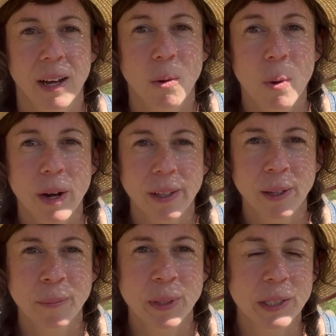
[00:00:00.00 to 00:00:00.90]

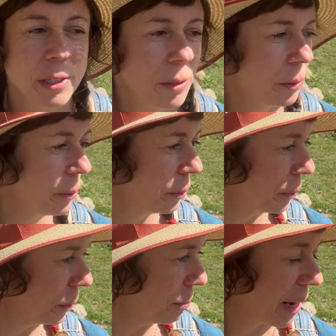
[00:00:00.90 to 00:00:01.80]
welcome
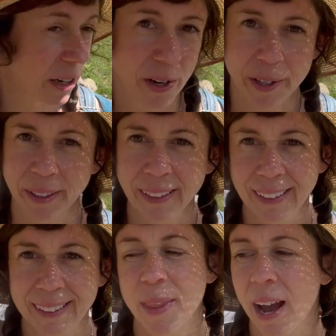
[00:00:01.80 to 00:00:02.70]
to my garden.
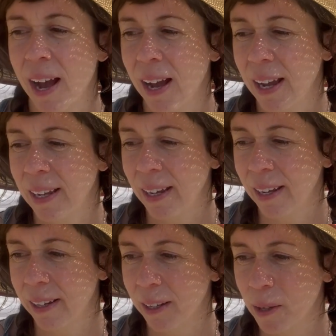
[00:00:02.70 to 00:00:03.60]
I
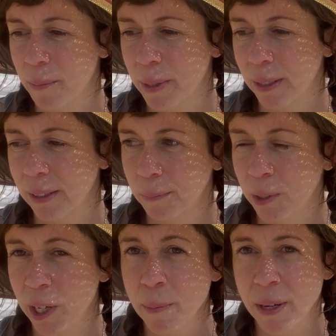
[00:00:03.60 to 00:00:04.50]
am
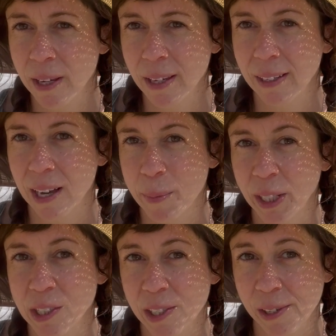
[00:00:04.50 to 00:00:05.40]
going to be coming
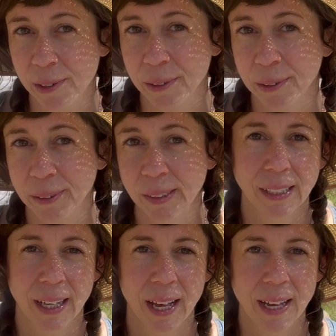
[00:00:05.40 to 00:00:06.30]
to you
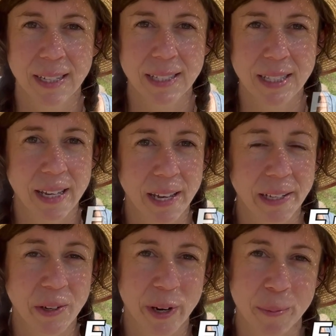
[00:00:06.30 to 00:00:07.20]
as the
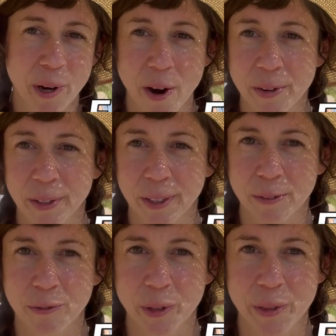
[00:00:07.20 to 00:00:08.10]
Enneagram Gardener
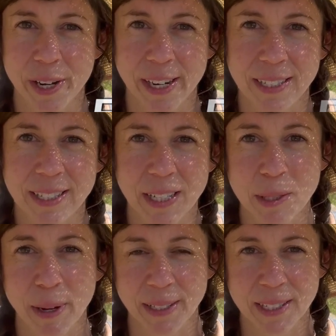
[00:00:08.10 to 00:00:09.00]
for the next six
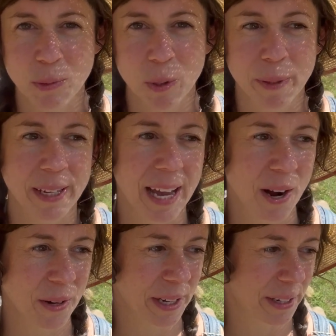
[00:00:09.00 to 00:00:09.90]
months. We'll be
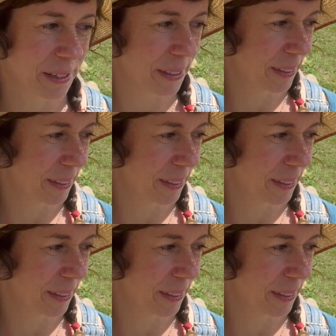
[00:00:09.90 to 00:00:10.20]
out here